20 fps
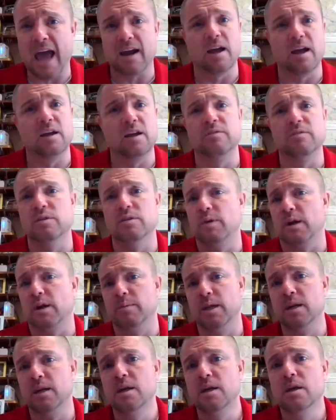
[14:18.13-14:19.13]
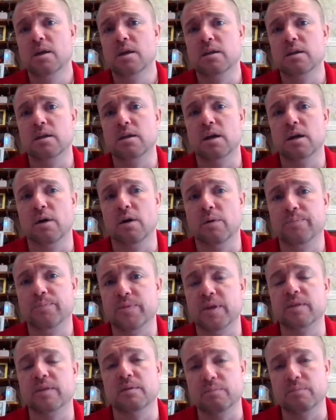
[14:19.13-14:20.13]
I even recommend, in
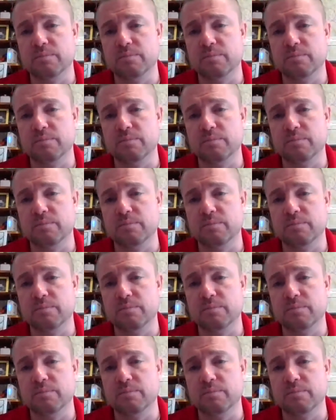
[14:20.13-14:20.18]
the